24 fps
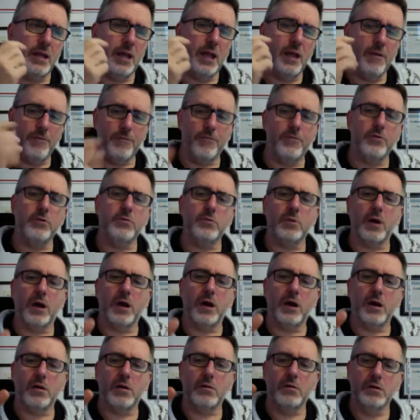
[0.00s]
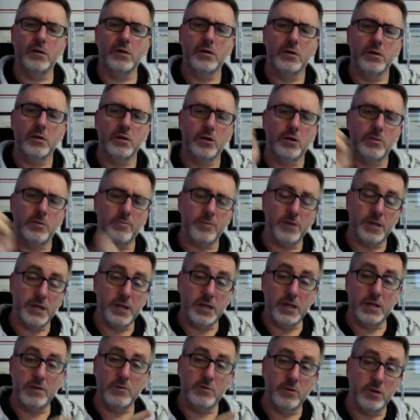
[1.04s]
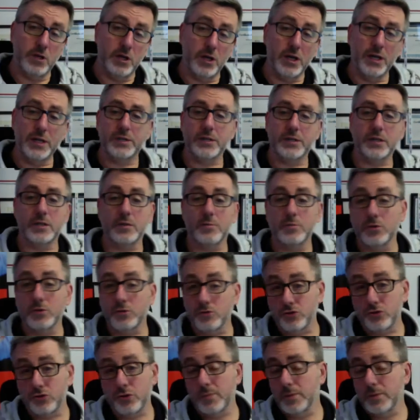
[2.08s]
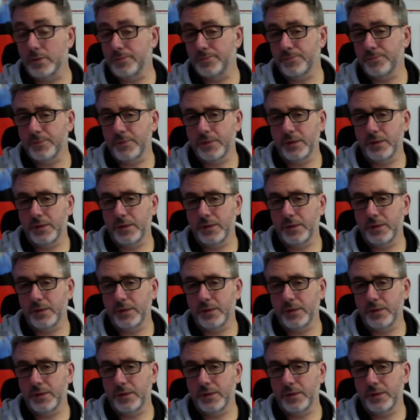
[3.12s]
if you are completely reliant on them, you're in trouble.